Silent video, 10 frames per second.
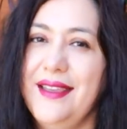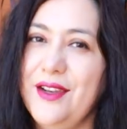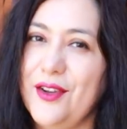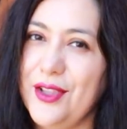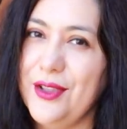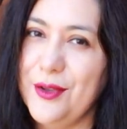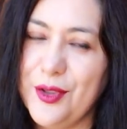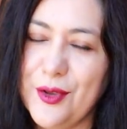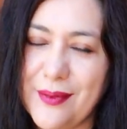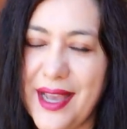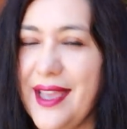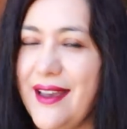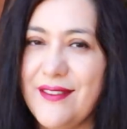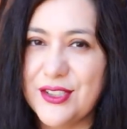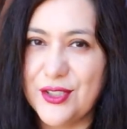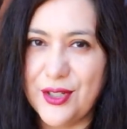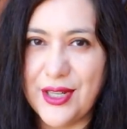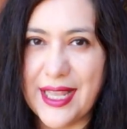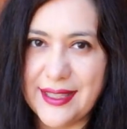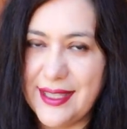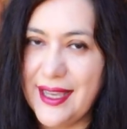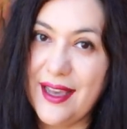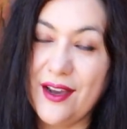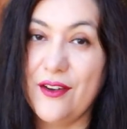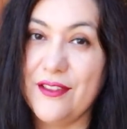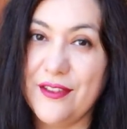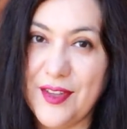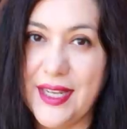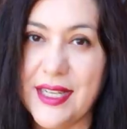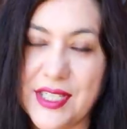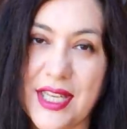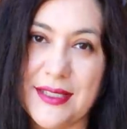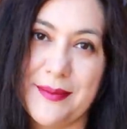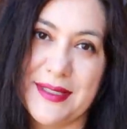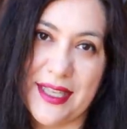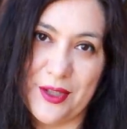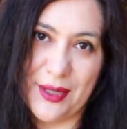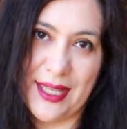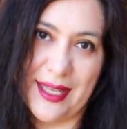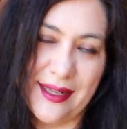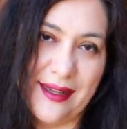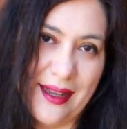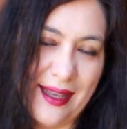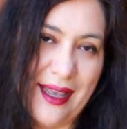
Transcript: you know, you, you might have a certain idea of the fitting adjustments that you need,